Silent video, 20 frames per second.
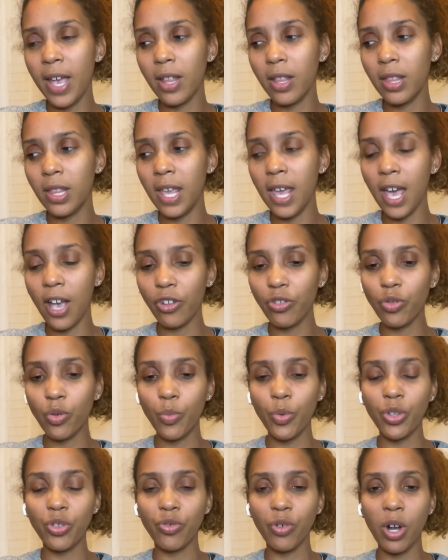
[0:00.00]
the actual
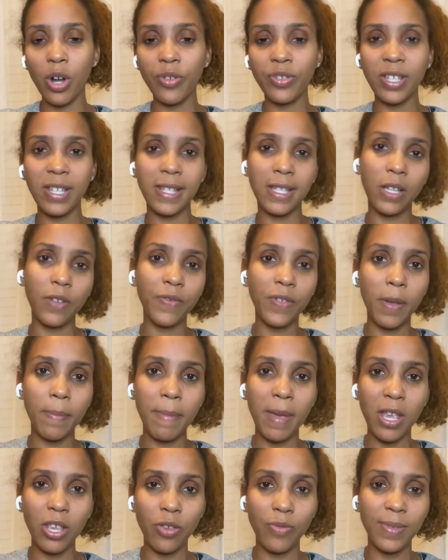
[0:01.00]
withdrawals itself could
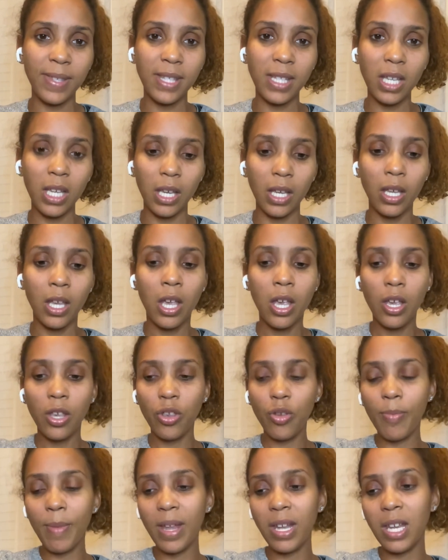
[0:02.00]
make you sick.
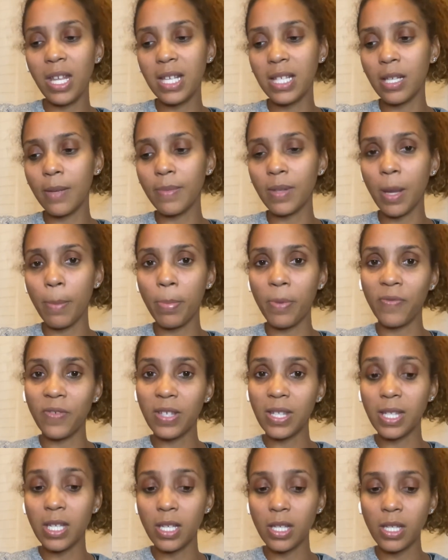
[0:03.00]
You may need some type of
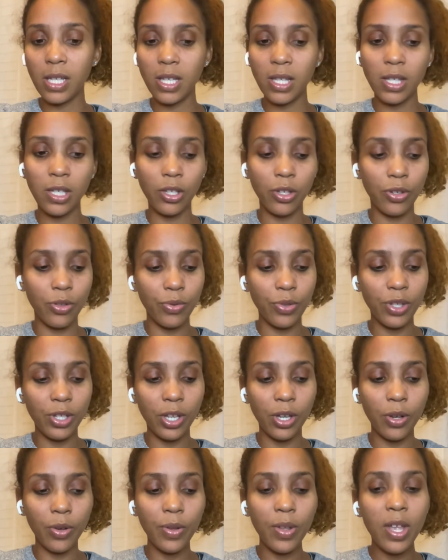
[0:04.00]
assistance to do
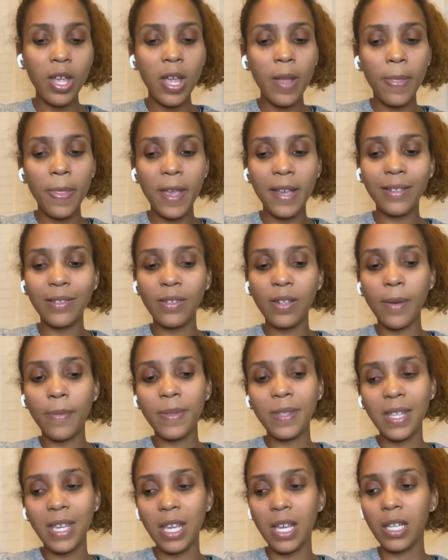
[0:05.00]
so. That's what I'm
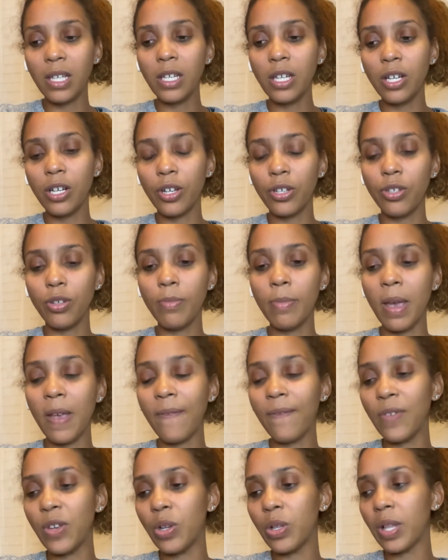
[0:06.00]
seeing here. You may
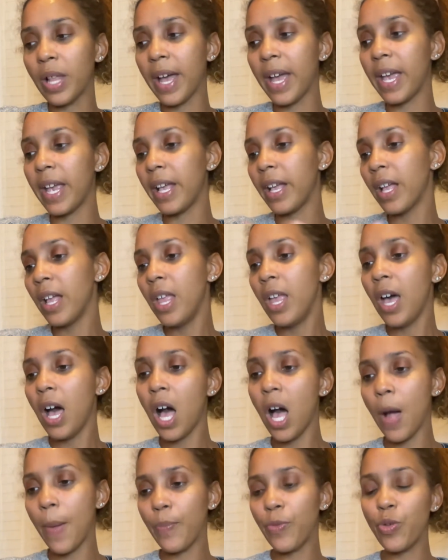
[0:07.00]
feel like
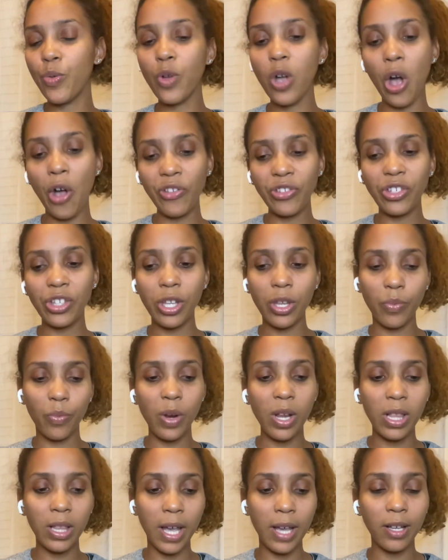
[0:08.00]
you constantly
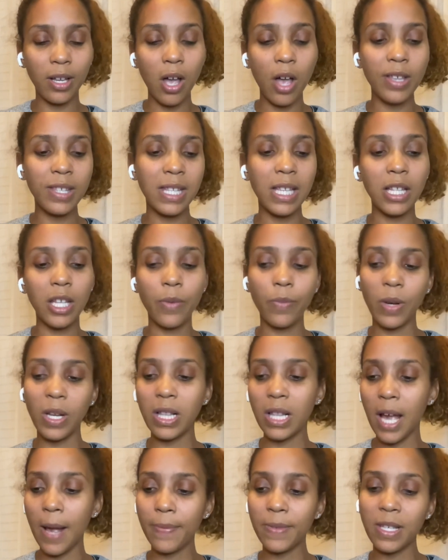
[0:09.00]

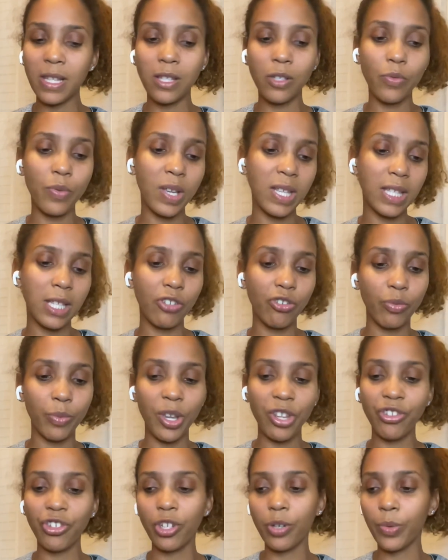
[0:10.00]
relapse into a
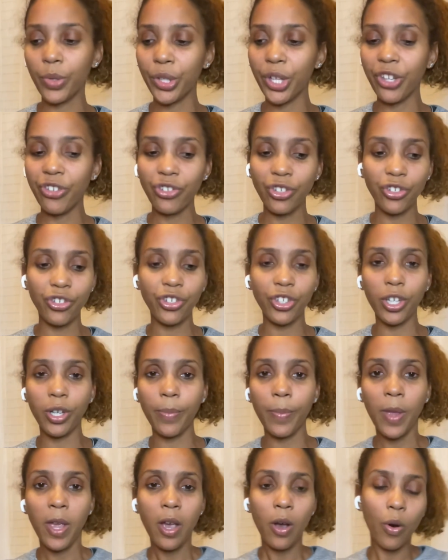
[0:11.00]
situation, a relationship,
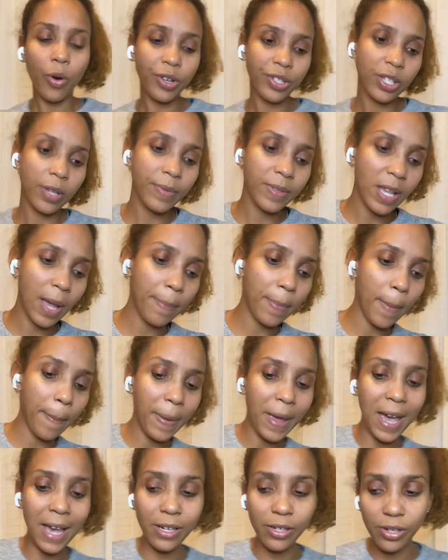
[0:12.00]
or some type of
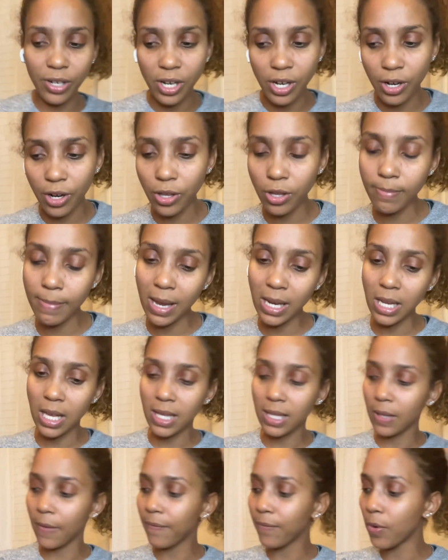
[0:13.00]
pattern here. You may need
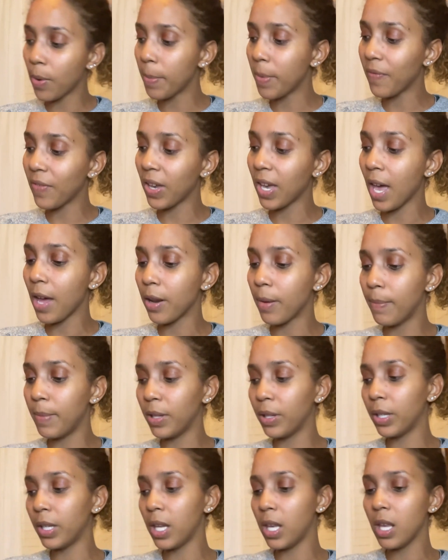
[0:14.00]
some form of
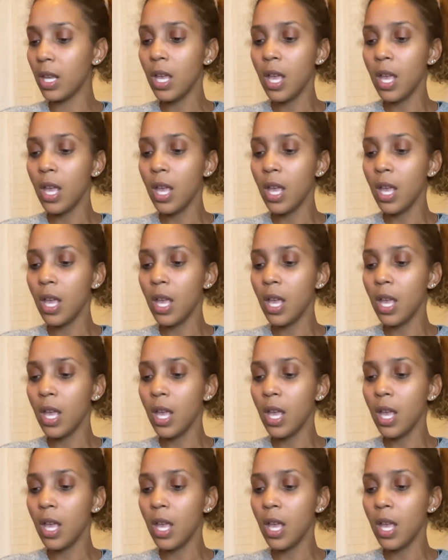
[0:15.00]
accountability,